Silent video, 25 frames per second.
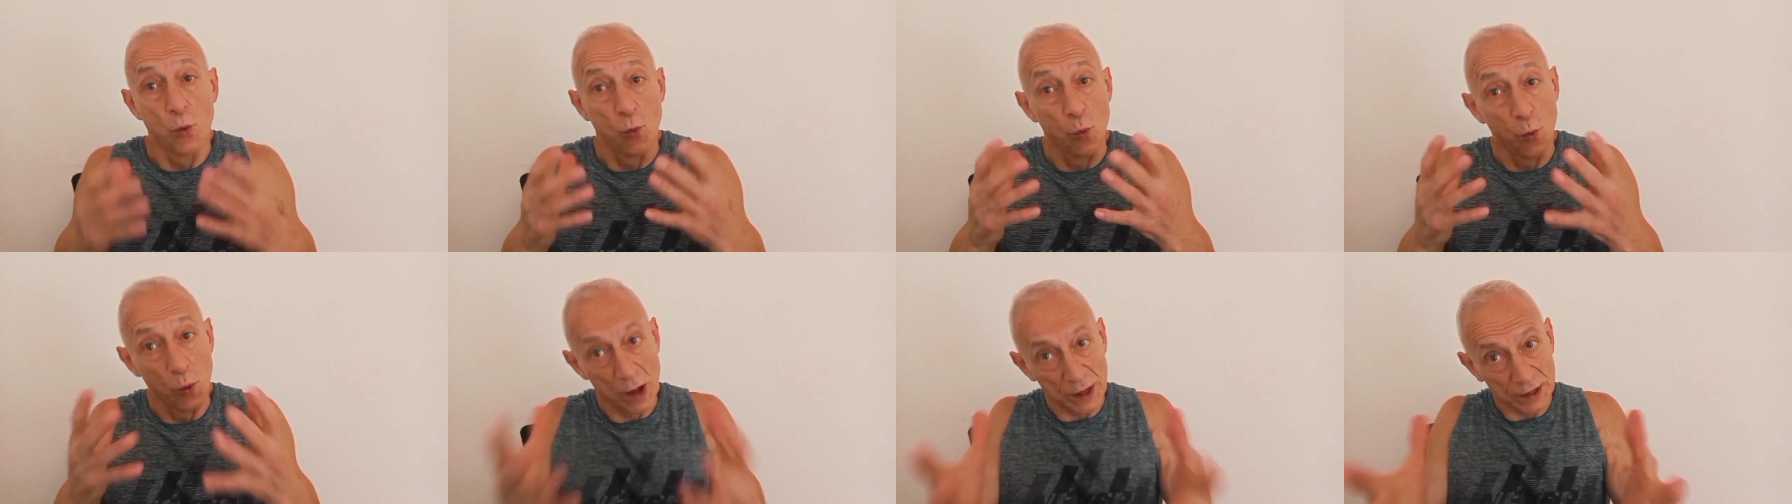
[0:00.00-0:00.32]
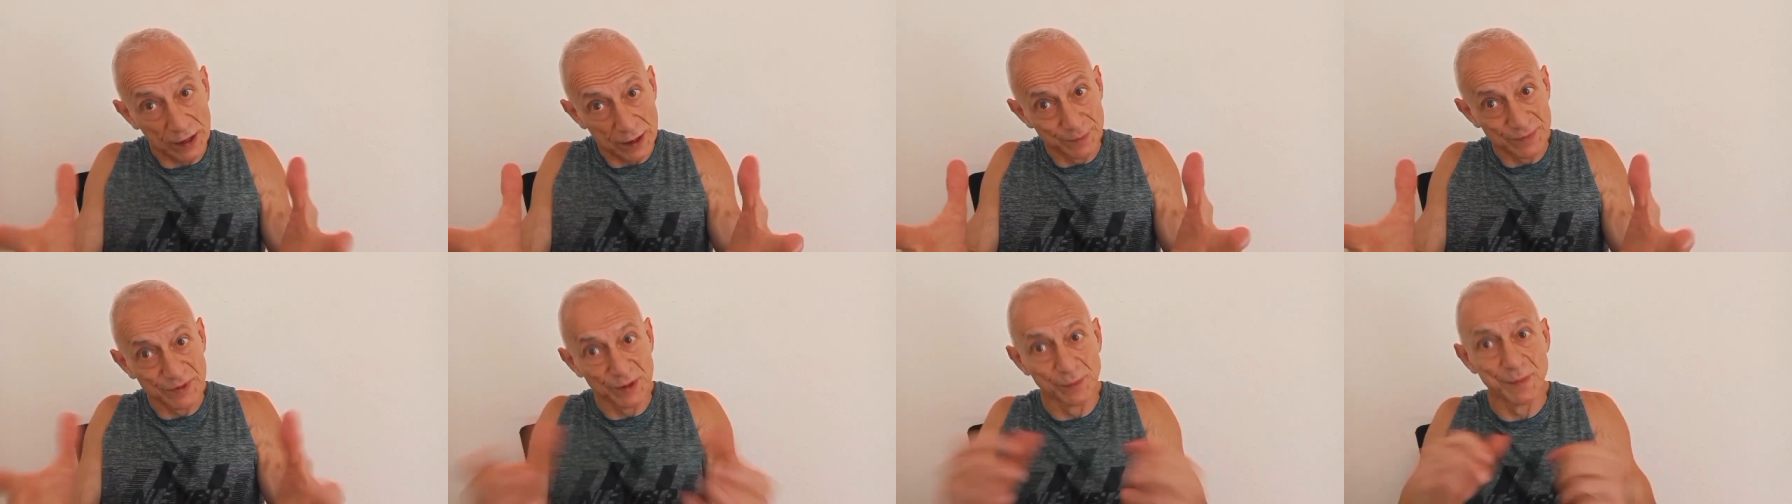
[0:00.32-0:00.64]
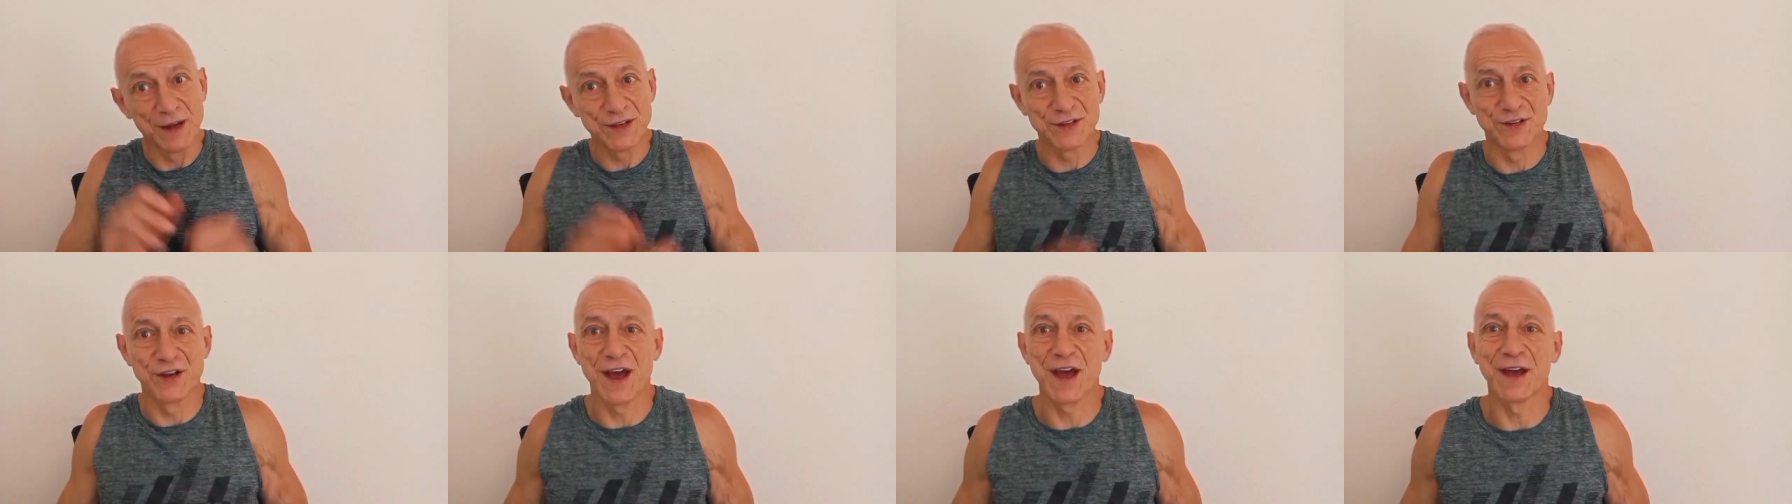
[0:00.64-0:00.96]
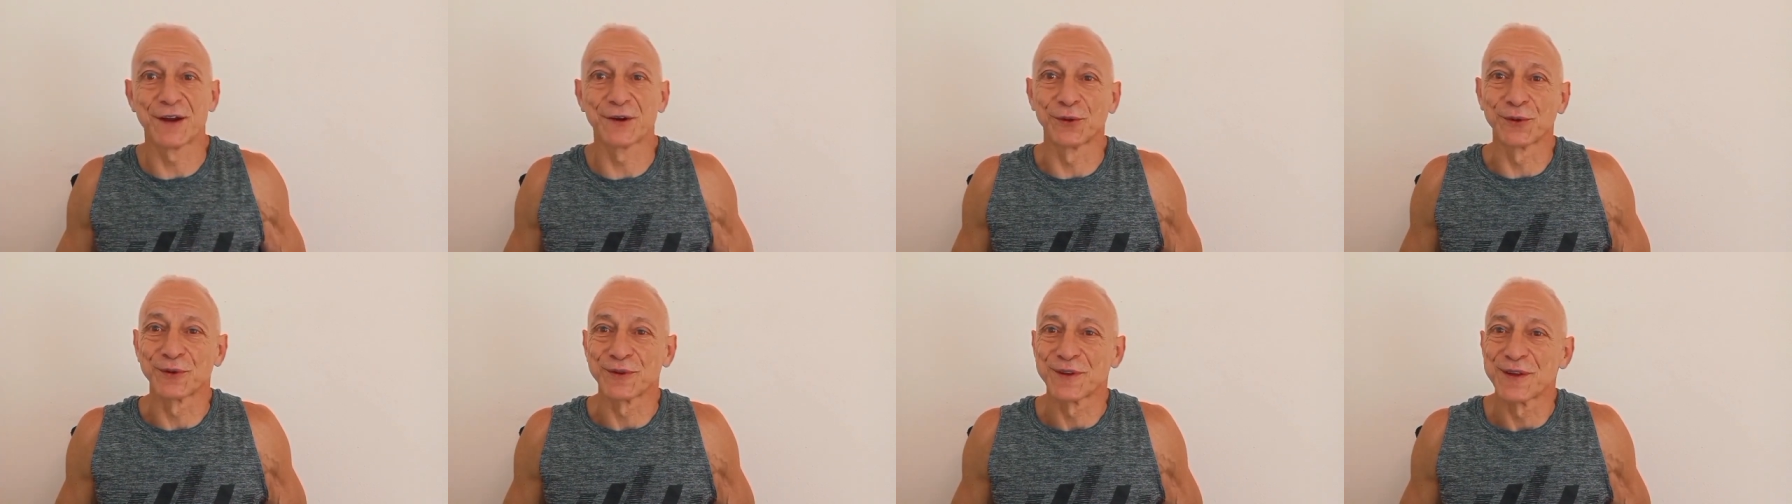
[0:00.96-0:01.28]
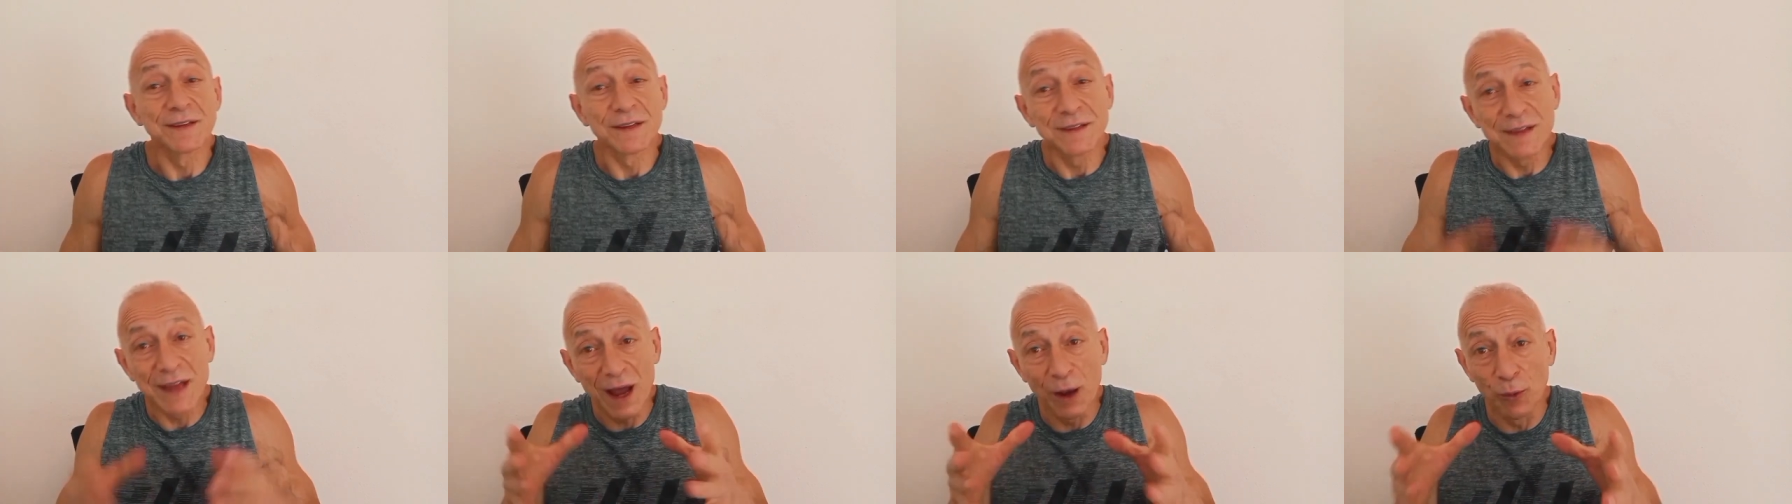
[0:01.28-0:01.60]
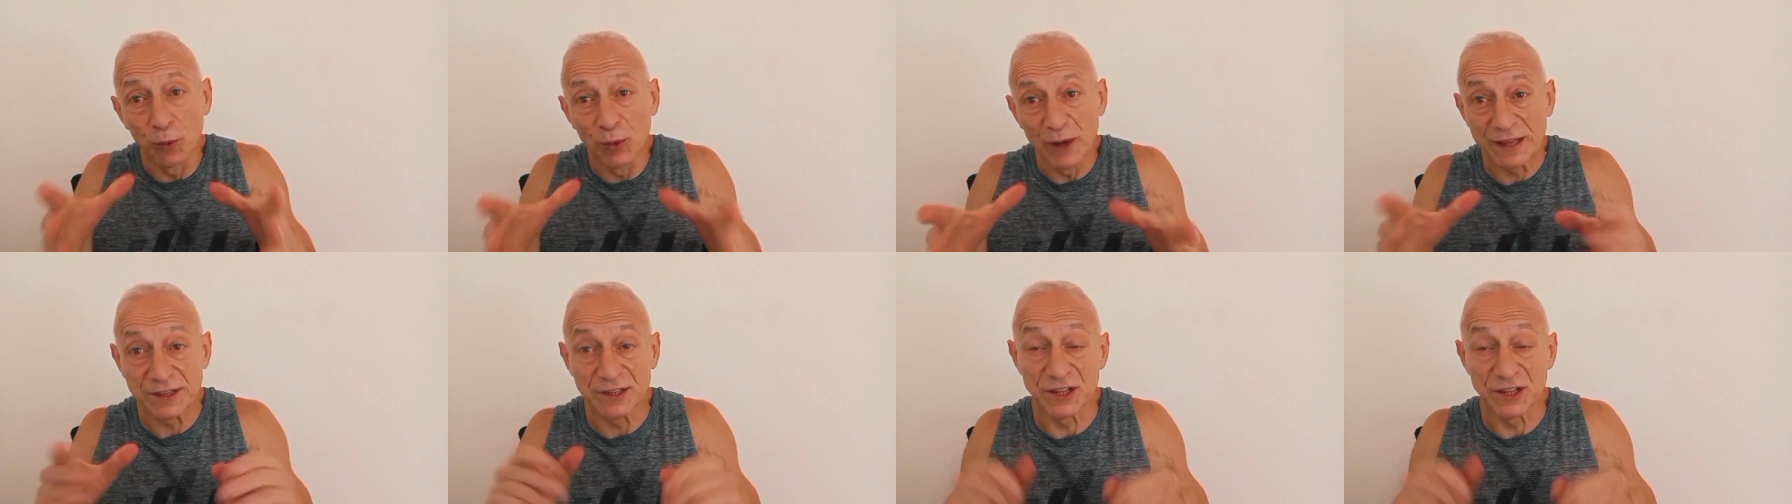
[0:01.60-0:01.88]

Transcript: Welcome to my channel. Today I would